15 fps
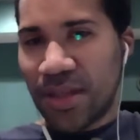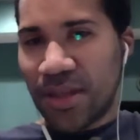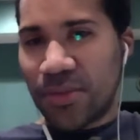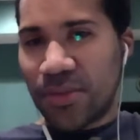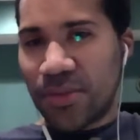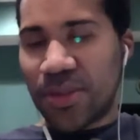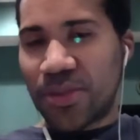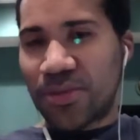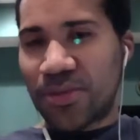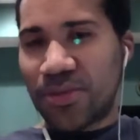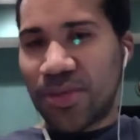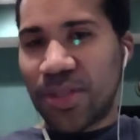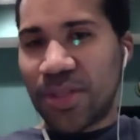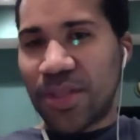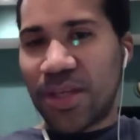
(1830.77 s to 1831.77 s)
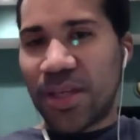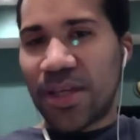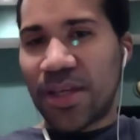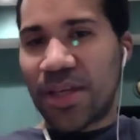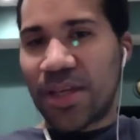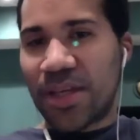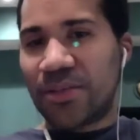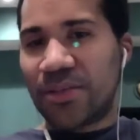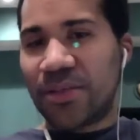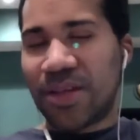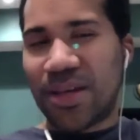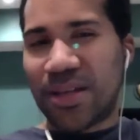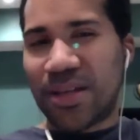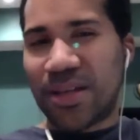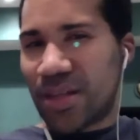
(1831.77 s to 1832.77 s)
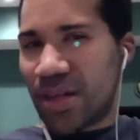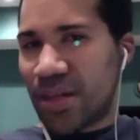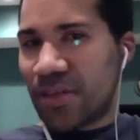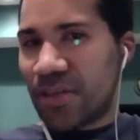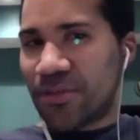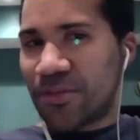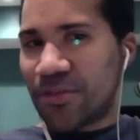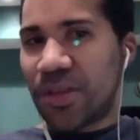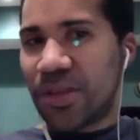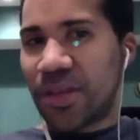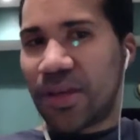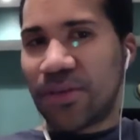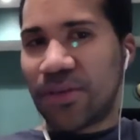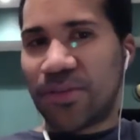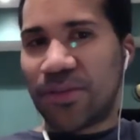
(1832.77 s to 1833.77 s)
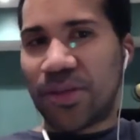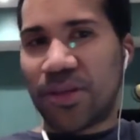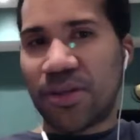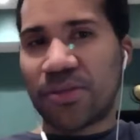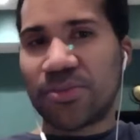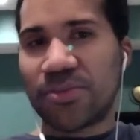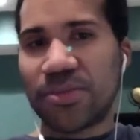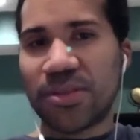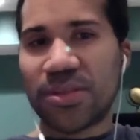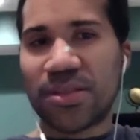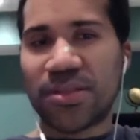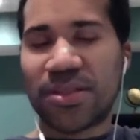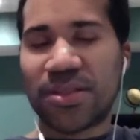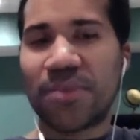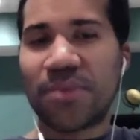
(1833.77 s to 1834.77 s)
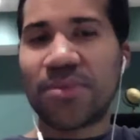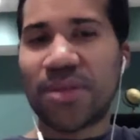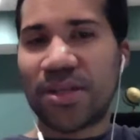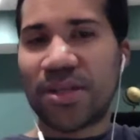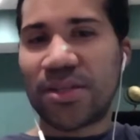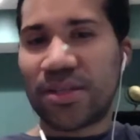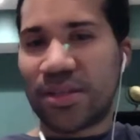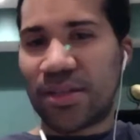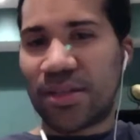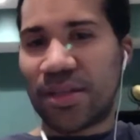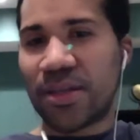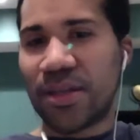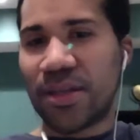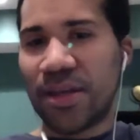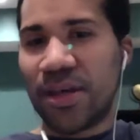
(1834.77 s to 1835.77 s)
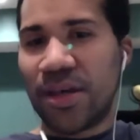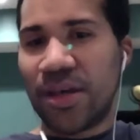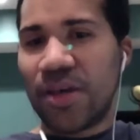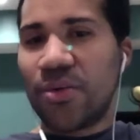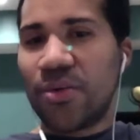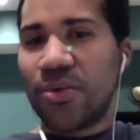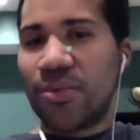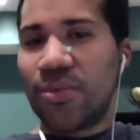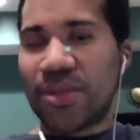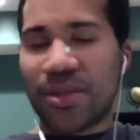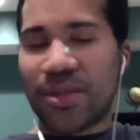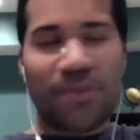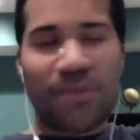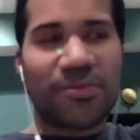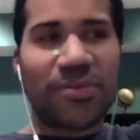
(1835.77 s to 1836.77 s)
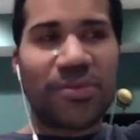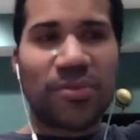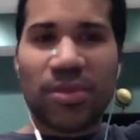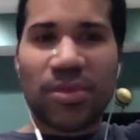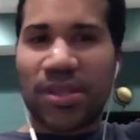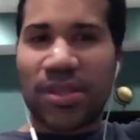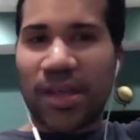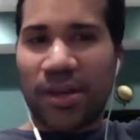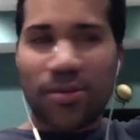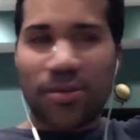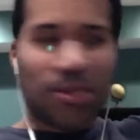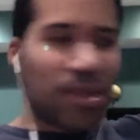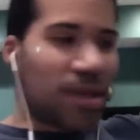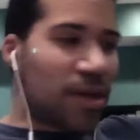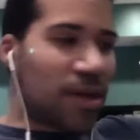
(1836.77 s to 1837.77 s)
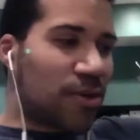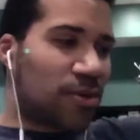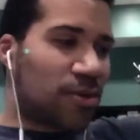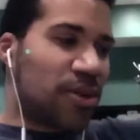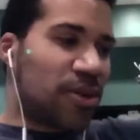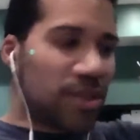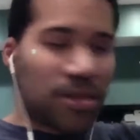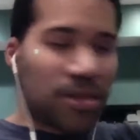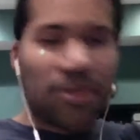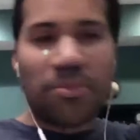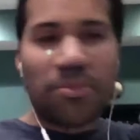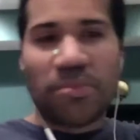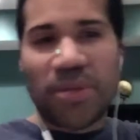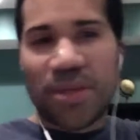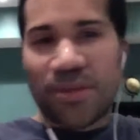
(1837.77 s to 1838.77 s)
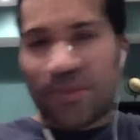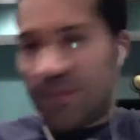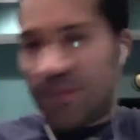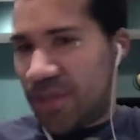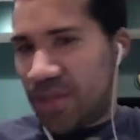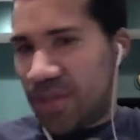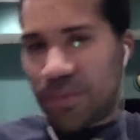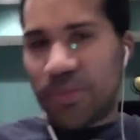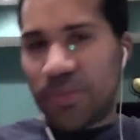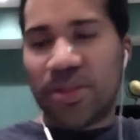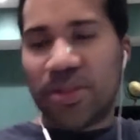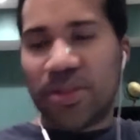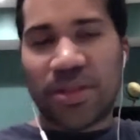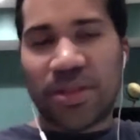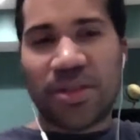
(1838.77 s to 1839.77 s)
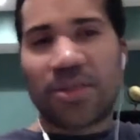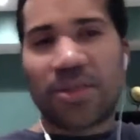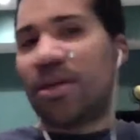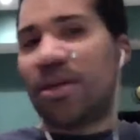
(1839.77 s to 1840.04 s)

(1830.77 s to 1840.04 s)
with 3D, and I kind of feel like VR was the same kind of thing with everyone touting how great it could be, Facebook and